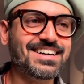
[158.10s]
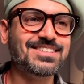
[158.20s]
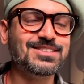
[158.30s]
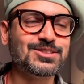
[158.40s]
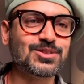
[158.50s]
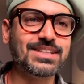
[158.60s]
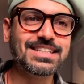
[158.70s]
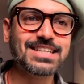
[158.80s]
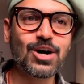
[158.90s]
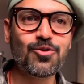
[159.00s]
So that
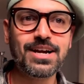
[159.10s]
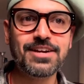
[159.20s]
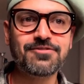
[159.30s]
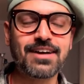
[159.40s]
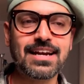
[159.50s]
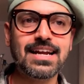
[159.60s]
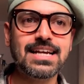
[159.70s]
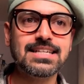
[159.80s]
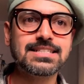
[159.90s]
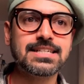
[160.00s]
is how we
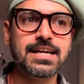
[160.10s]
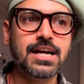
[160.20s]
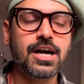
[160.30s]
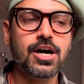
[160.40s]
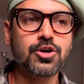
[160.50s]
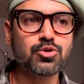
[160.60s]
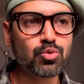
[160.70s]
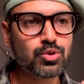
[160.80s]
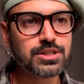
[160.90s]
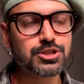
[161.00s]
finalized to
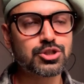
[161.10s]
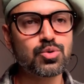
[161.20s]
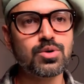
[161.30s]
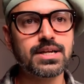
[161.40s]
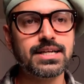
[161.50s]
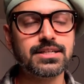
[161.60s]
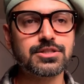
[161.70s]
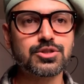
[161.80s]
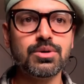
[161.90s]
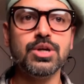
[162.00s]
do this shoot in a
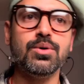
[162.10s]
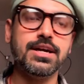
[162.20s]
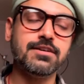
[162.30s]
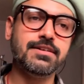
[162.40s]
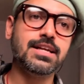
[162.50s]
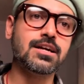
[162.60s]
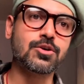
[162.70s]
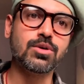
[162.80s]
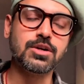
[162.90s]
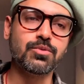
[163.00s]
studio in a very
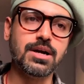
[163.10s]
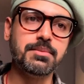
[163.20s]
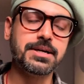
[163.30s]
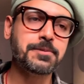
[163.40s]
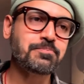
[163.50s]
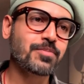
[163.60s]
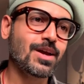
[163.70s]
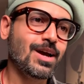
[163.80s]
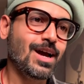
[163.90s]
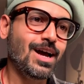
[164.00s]
controlled environment.
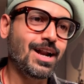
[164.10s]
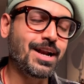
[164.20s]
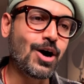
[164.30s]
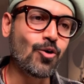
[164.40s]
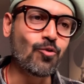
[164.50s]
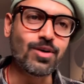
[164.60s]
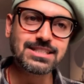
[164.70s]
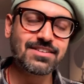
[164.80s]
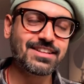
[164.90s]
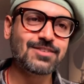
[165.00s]
Now, once
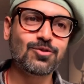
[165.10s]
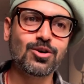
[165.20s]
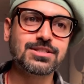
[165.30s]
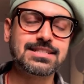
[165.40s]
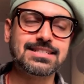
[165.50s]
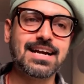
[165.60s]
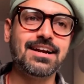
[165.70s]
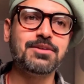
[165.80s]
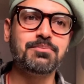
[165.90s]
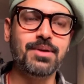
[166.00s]
everything was decided
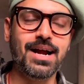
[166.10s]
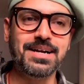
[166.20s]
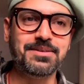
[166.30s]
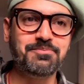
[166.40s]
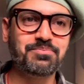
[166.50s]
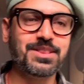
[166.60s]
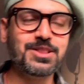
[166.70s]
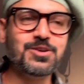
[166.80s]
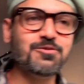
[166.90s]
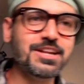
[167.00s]
and planned,
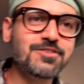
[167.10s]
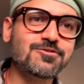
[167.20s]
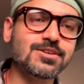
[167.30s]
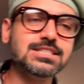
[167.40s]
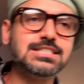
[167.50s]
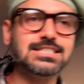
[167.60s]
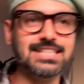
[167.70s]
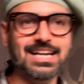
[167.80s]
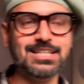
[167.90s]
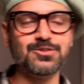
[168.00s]
the very first
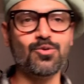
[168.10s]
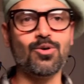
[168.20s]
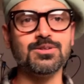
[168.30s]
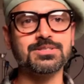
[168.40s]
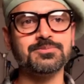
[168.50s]
challenge was